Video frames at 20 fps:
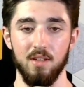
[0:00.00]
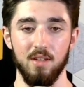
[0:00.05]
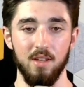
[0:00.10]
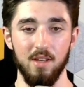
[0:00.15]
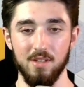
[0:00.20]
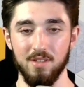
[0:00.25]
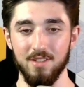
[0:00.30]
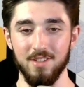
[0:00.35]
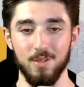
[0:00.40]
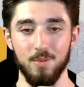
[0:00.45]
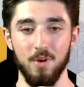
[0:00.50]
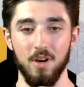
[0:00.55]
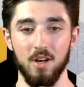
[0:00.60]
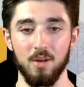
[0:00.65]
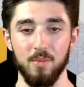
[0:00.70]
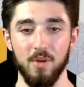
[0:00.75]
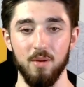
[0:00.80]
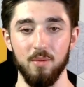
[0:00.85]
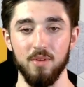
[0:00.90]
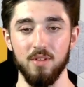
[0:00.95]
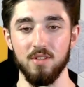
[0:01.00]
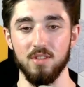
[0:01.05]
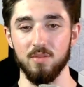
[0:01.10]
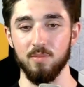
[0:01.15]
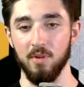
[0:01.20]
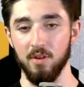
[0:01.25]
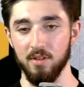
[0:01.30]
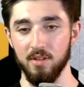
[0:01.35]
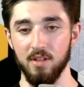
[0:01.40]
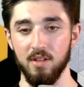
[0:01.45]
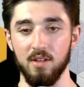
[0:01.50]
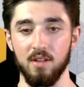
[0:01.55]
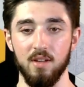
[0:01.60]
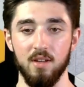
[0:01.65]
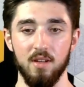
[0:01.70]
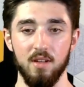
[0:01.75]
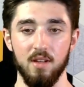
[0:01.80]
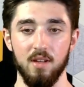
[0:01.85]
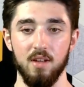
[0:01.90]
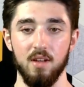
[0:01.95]
Each of these can be automated within SmartLead
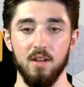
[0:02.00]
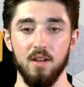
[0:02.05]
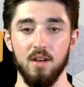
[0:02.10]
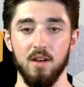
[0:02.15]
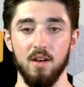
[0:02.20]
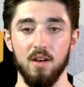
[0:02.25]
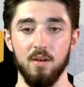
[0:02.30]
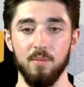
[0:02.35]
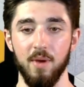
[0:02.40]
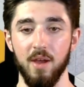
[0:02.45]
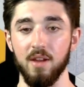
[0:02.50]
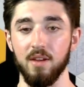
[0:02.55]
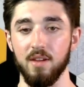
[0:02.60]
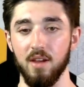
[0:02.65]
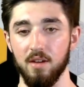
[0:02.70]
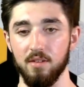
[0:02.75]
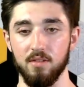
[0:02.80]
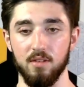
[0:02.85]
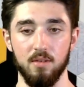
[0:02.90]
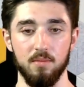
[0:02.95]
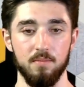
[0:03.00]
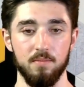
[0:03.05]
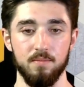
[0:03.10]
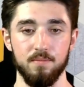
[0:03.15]
and Calendly.